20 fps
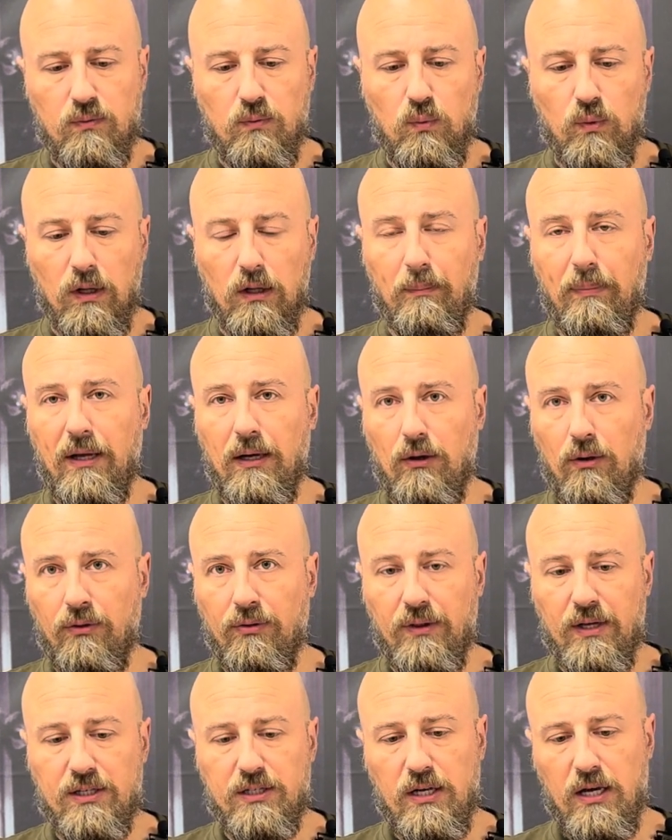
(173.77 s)
will be on
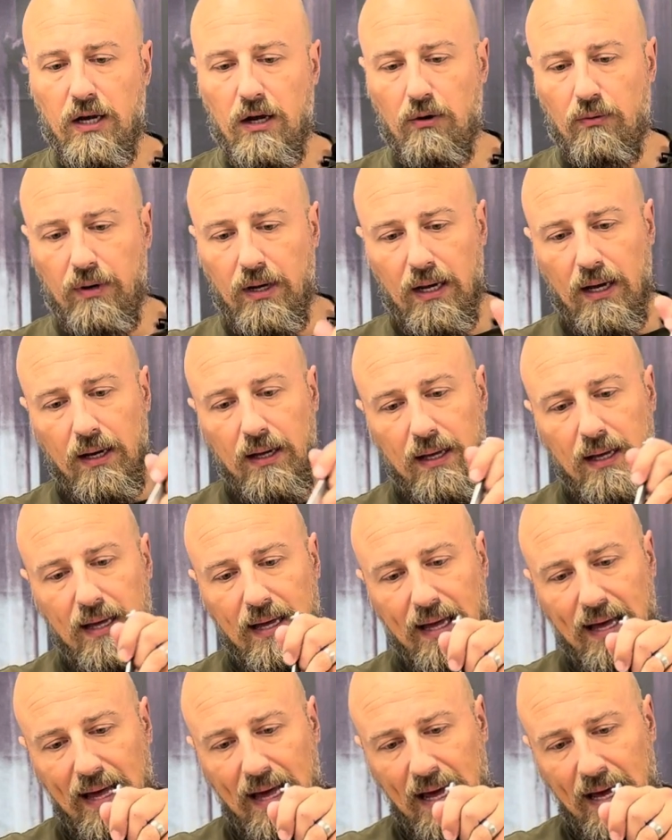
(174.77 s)
this area
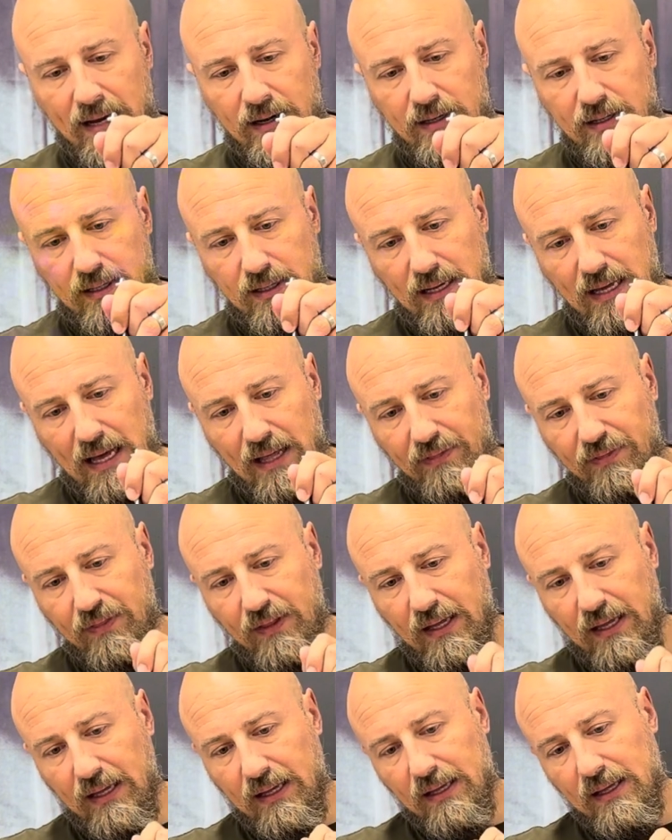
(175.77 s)
and at
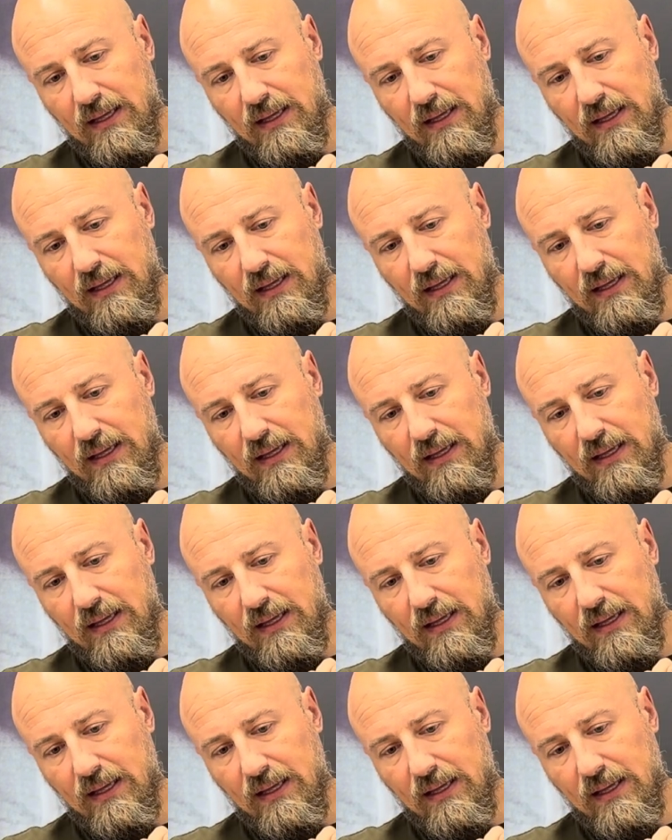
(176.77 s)
the